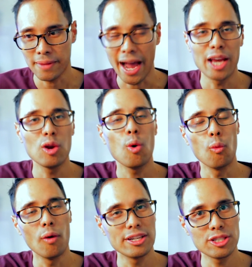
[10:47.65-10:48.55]
I
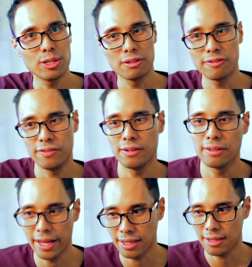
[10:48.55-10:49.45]
don't want you to feel
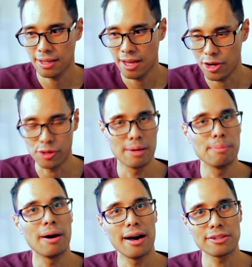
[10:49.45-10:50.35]
like you're an
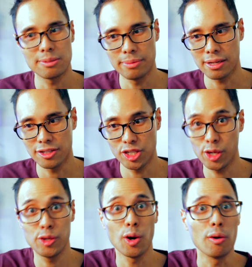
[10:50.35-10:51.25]
imposter because
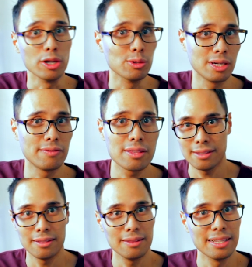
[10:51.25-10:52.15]
you don't know everything.